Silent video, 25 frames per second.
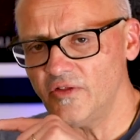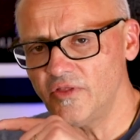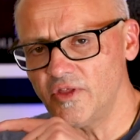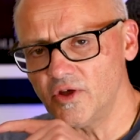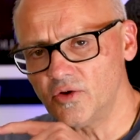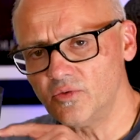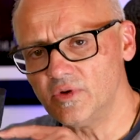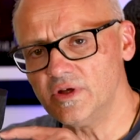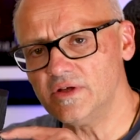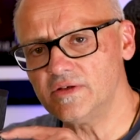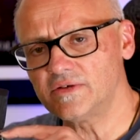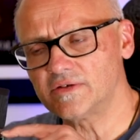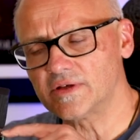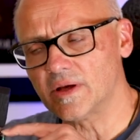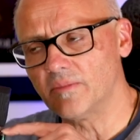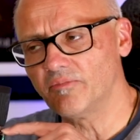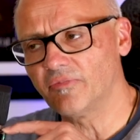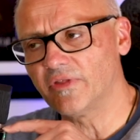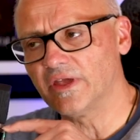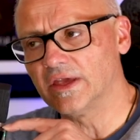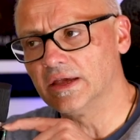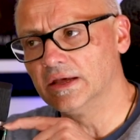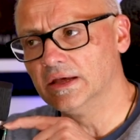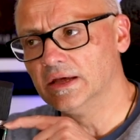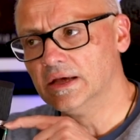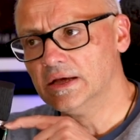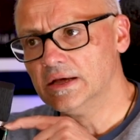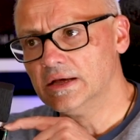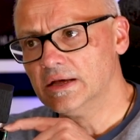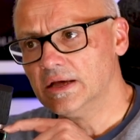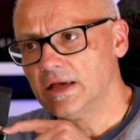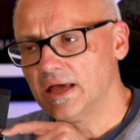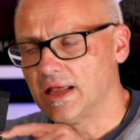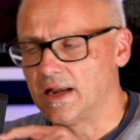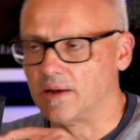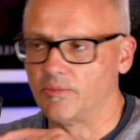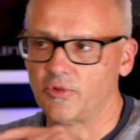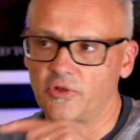There is something,
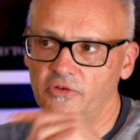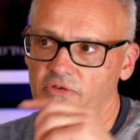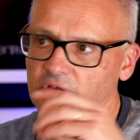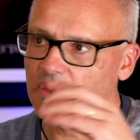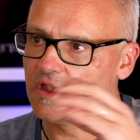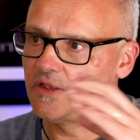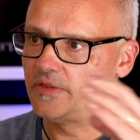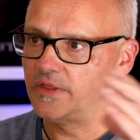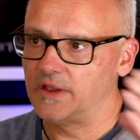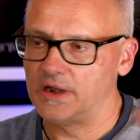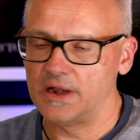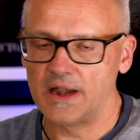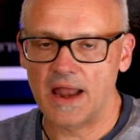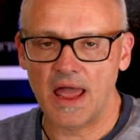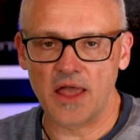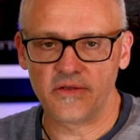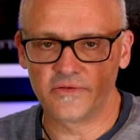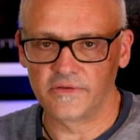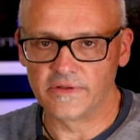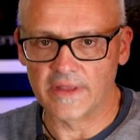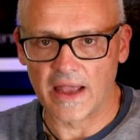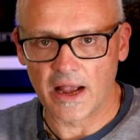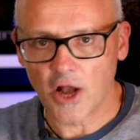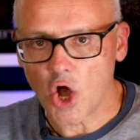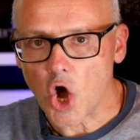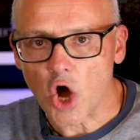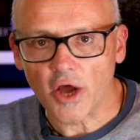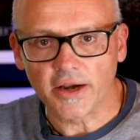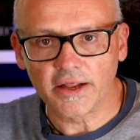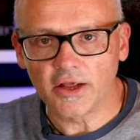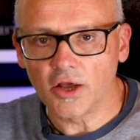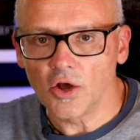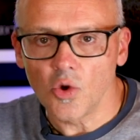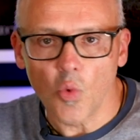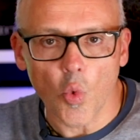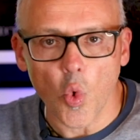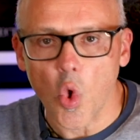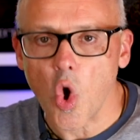and I'm not saying that it has
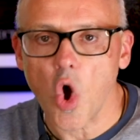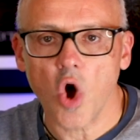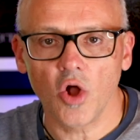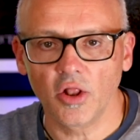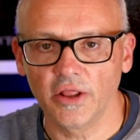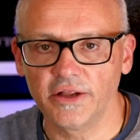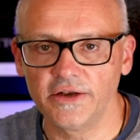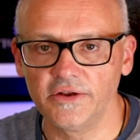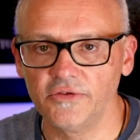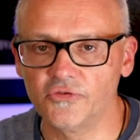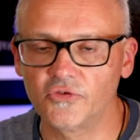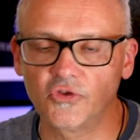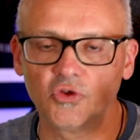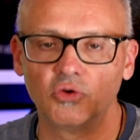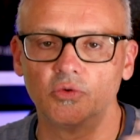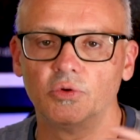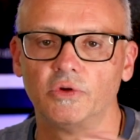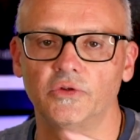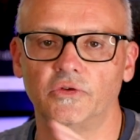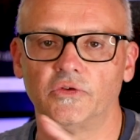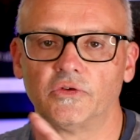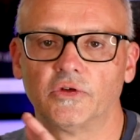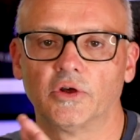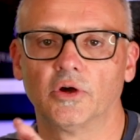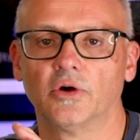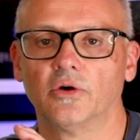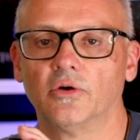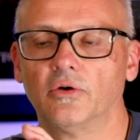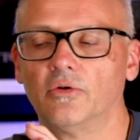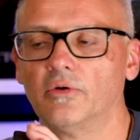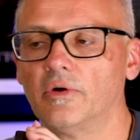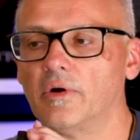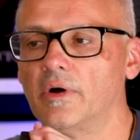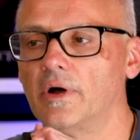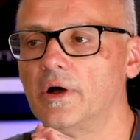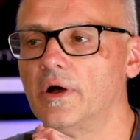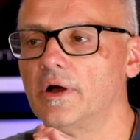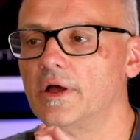narcotic qualities to it,
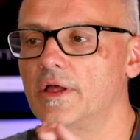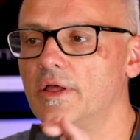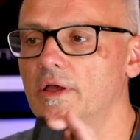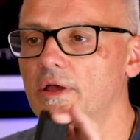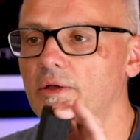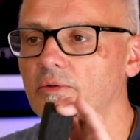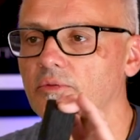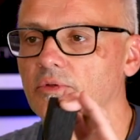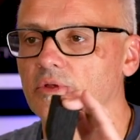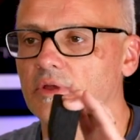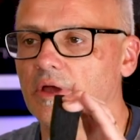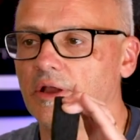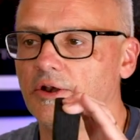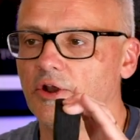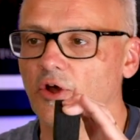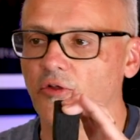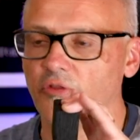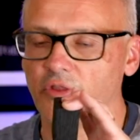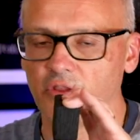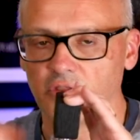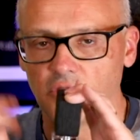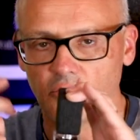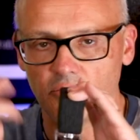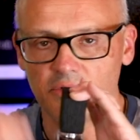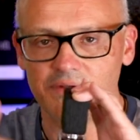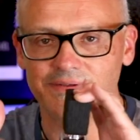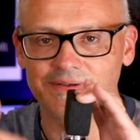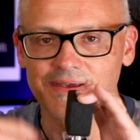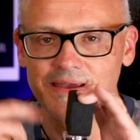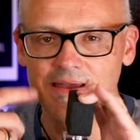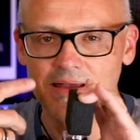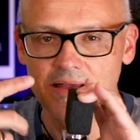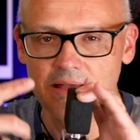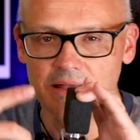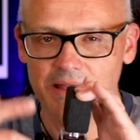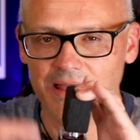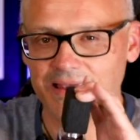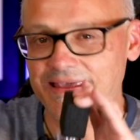so I know that there is
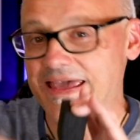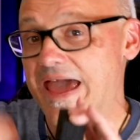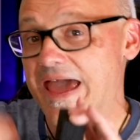a